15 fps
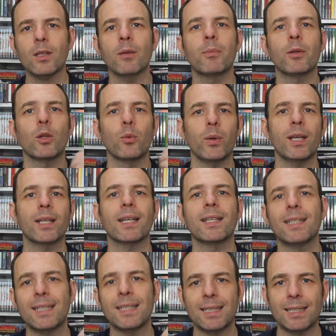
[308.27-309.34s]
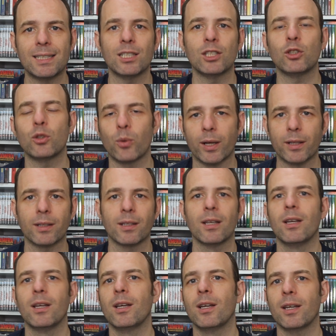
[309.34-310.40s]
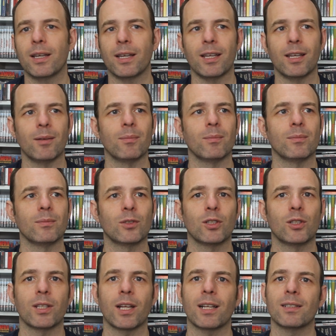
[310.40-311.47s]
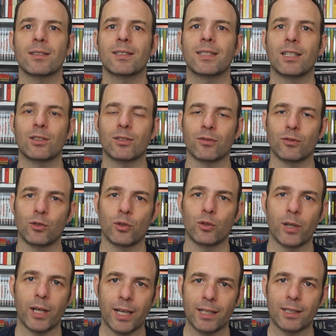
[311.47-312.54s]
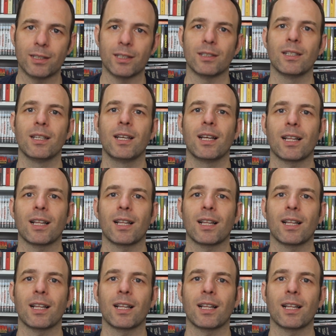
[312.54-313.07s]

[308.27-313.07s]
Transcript: But the way it kind of eases you in um, to that sense of dread and,